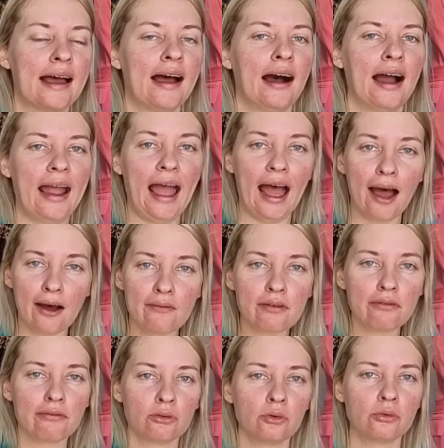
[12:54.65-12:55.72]
I have a
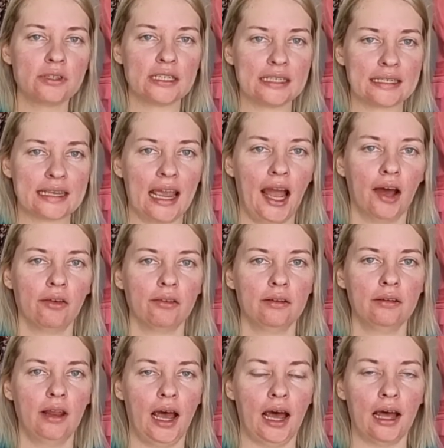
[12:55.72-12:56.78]
full discount
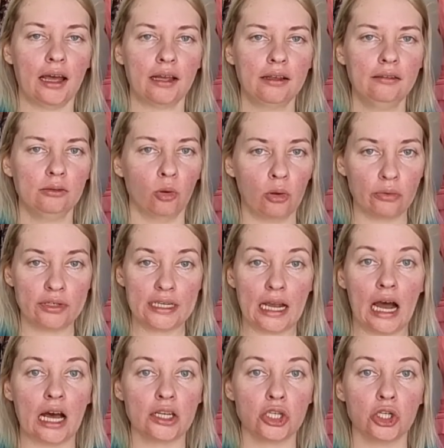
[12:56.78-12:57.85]
loyalty
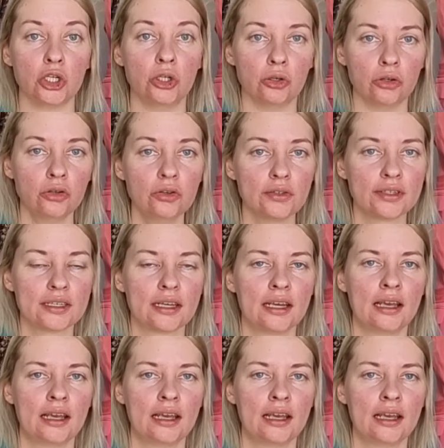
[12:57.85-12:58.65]
card to use.